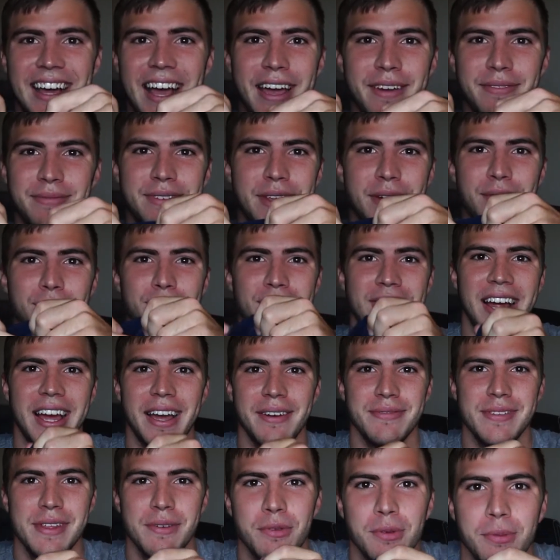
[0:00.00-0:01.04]
I've
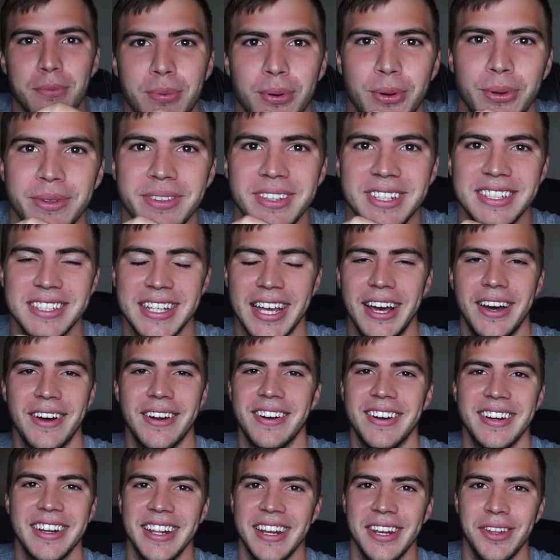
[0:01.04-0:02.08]
never pulled these out
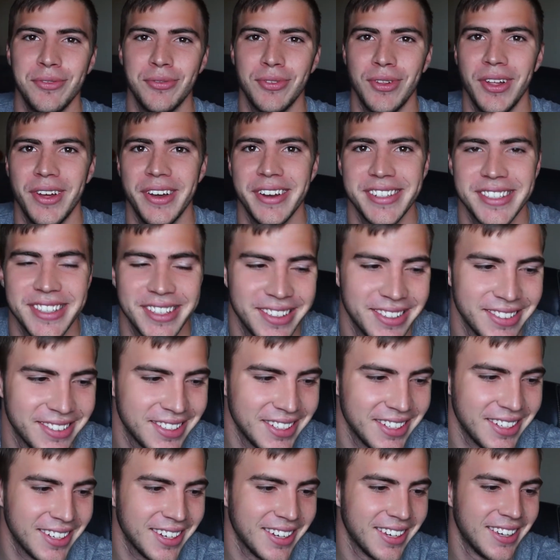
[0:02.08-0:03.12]
on any vlogs, I don't
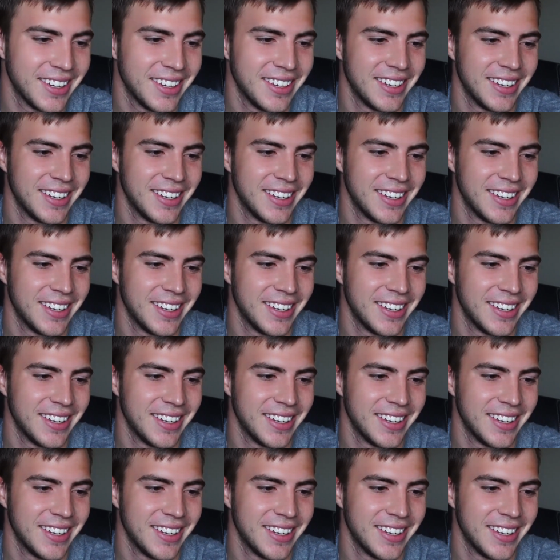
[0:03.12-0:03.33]
think.